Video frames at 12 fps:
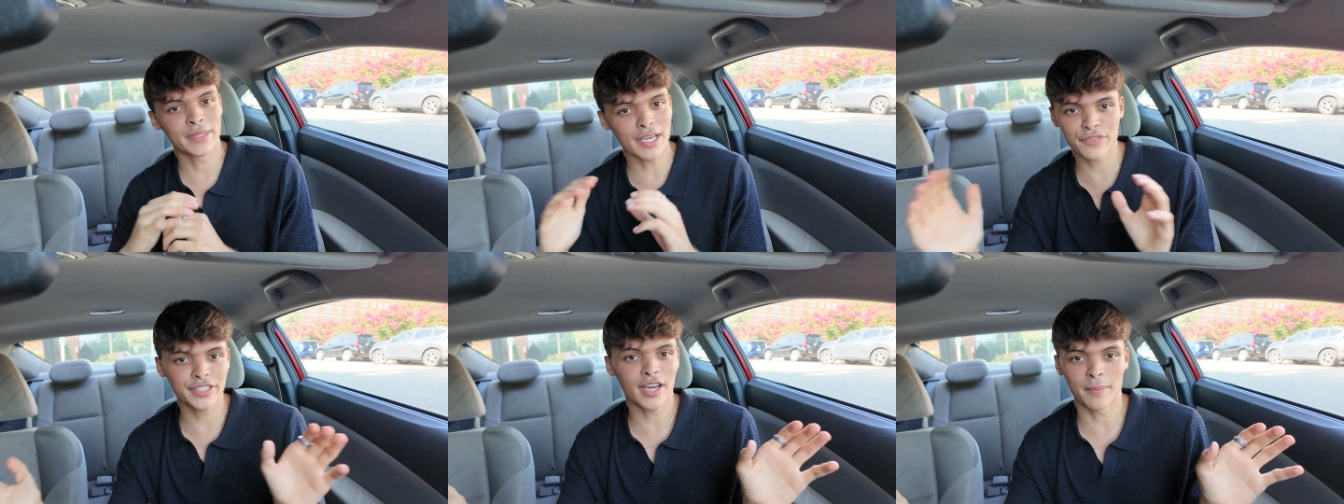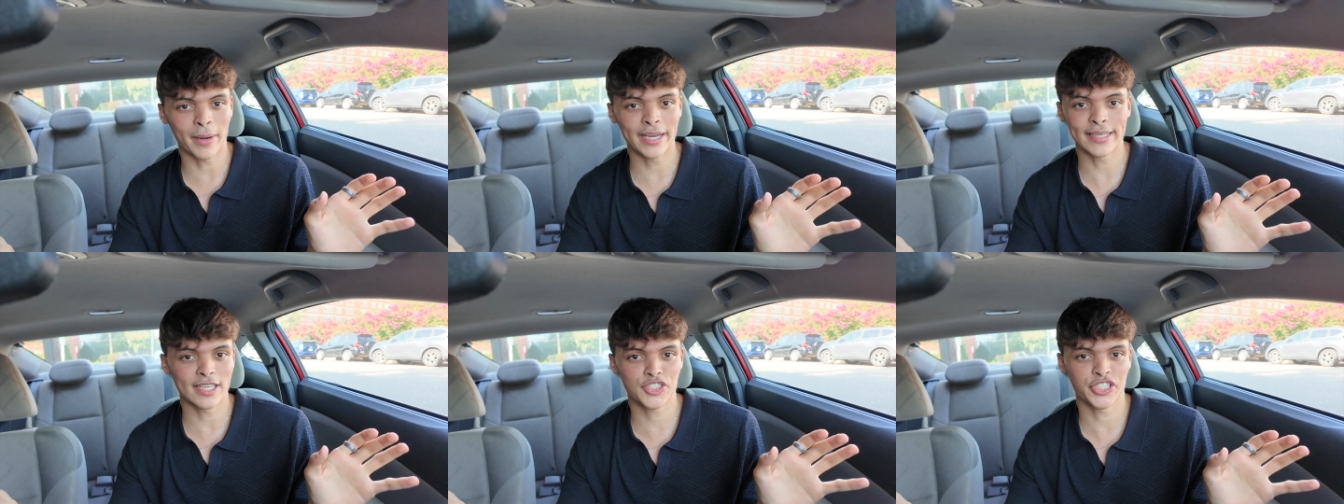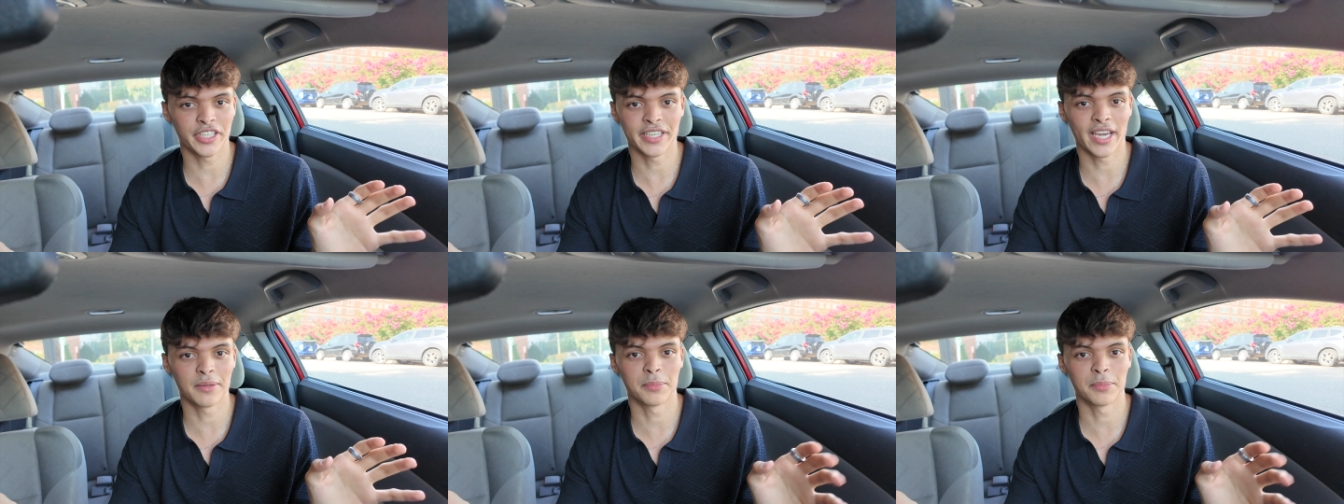definitely not buying that shit again.